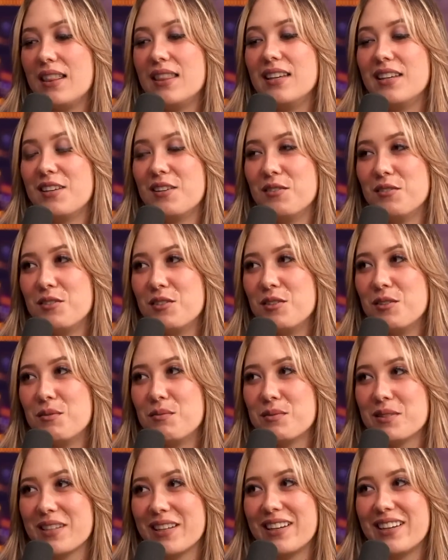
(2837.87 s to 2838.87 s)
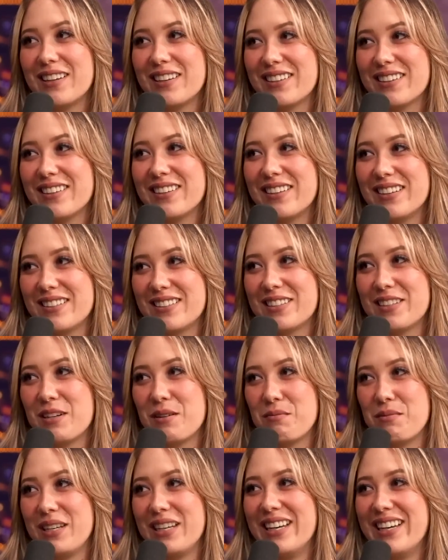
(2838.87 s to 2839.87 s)
I think YouTube's like, it's
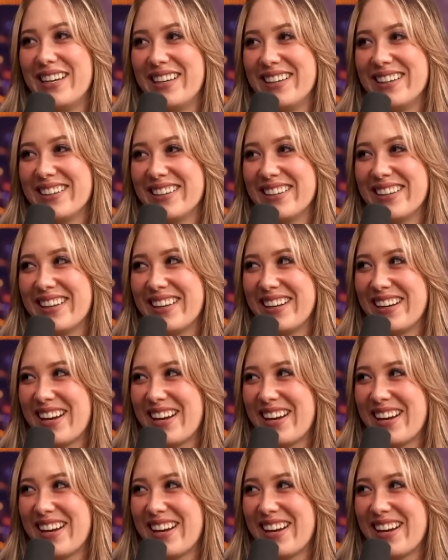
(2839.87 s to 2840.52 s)
going to be it.